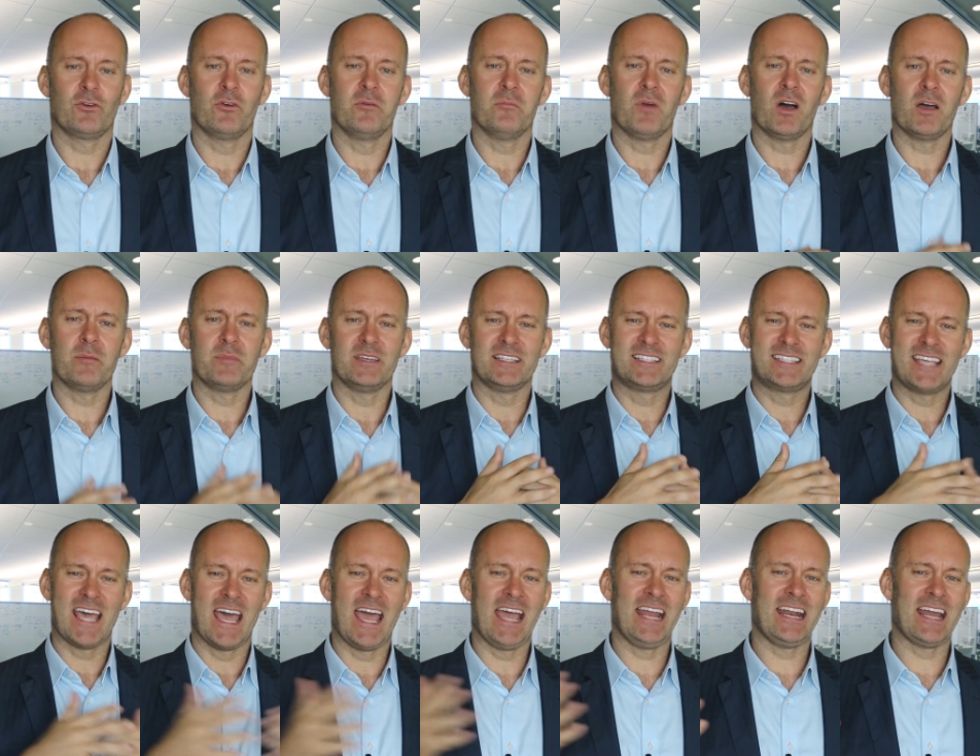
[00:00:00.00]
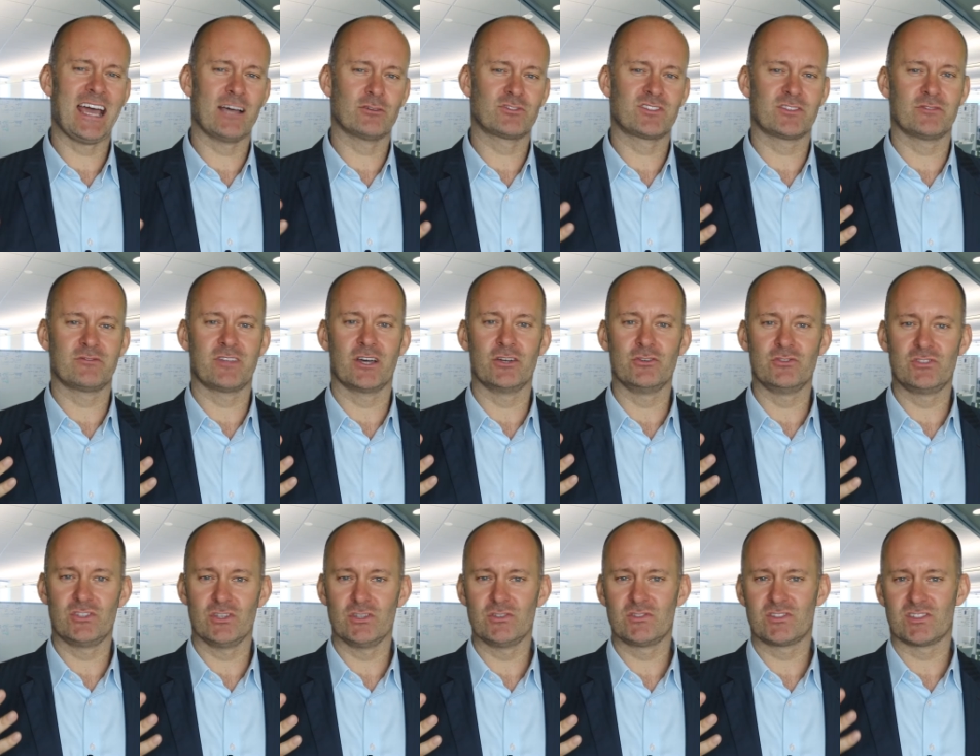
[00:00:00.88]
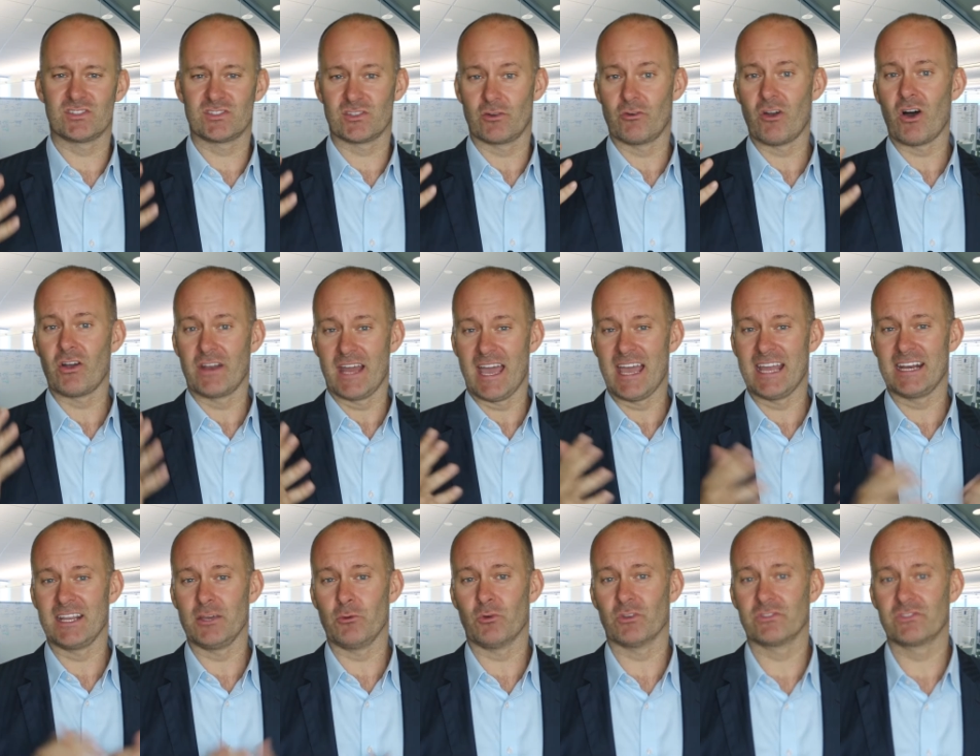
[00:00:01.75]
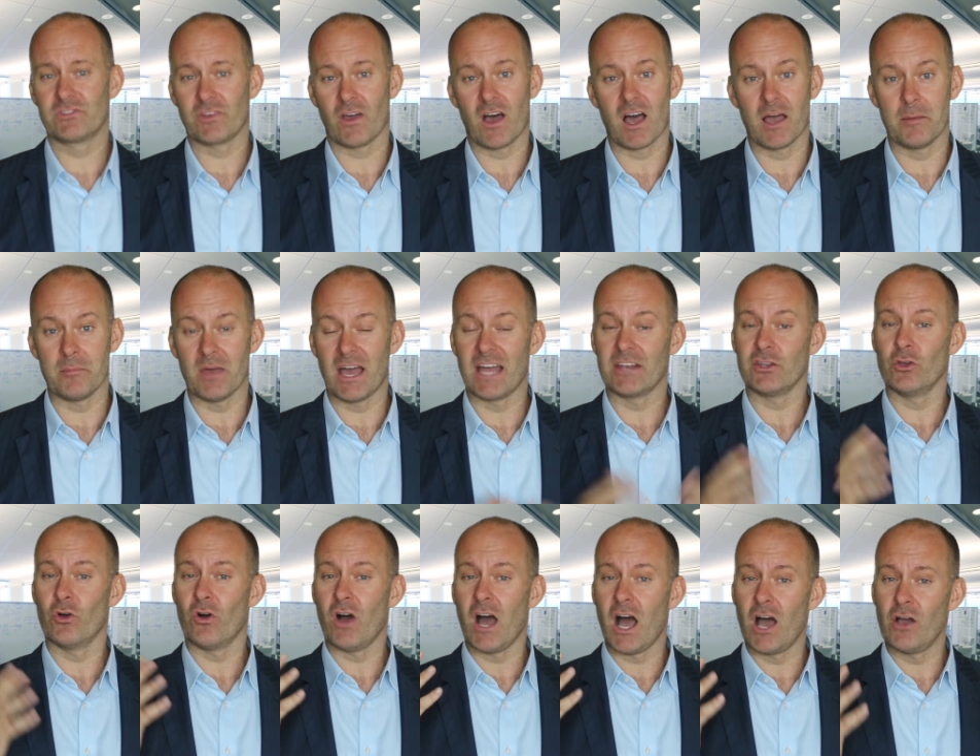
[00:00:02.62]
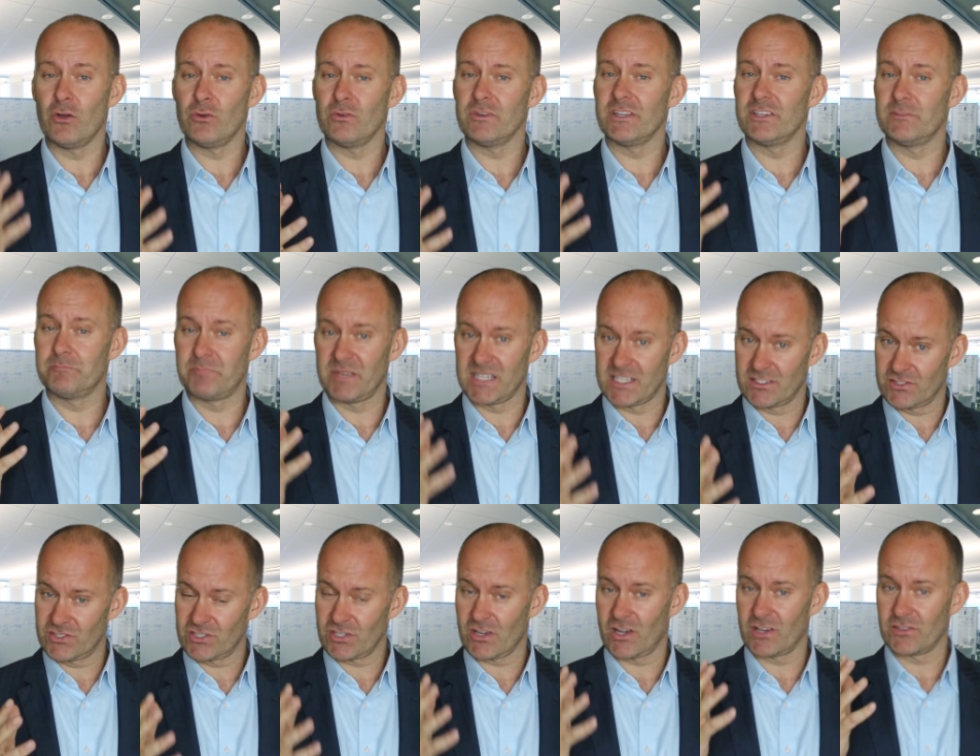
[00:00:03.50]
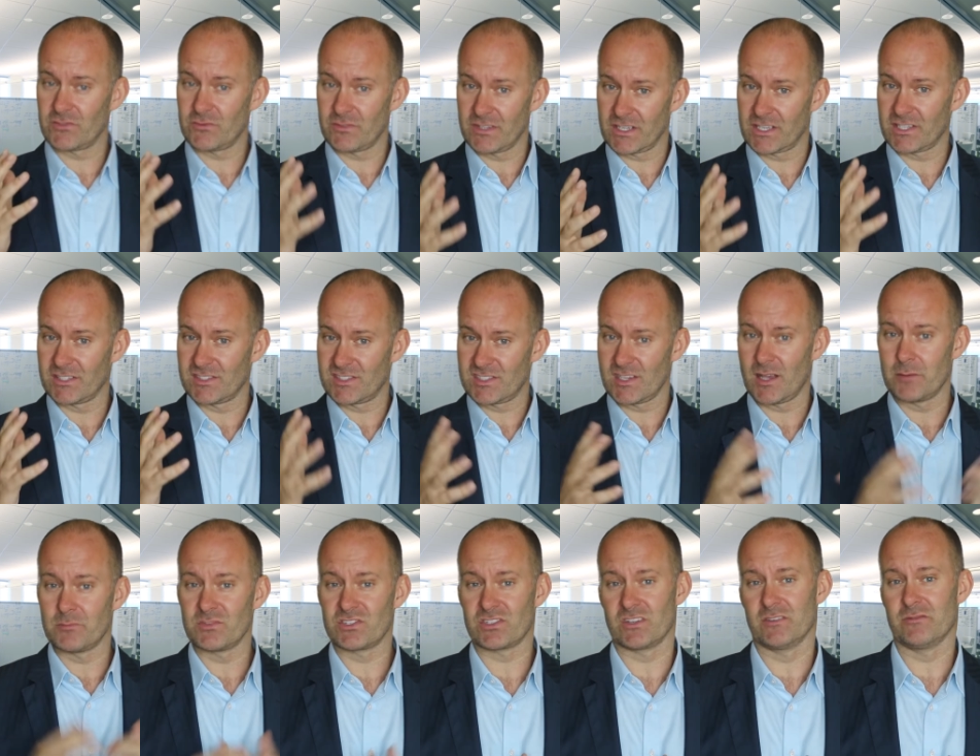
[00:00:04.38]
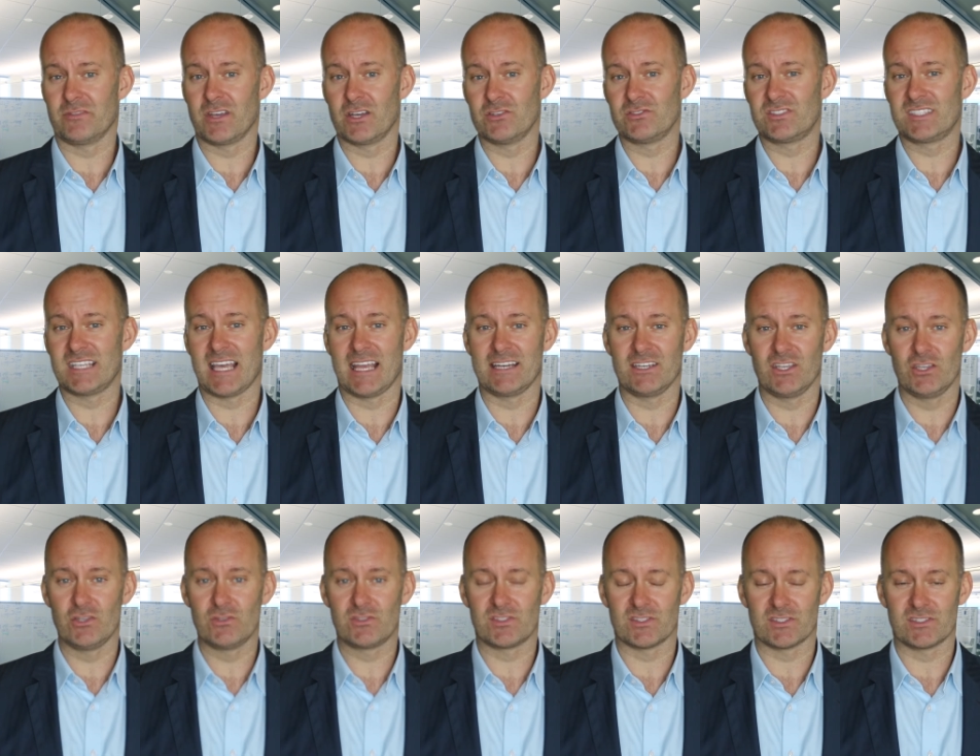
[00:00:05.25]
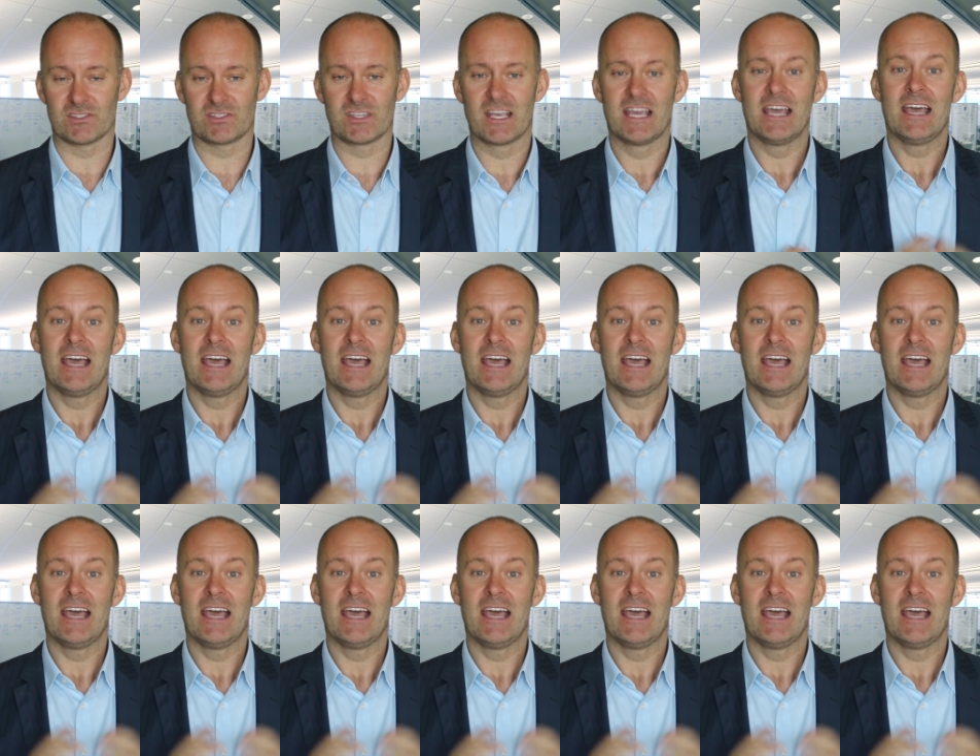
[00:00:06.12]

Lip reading: it might be 10 out of those users are on at any one time, and you'll only be in charge for the consumption of those 10 users.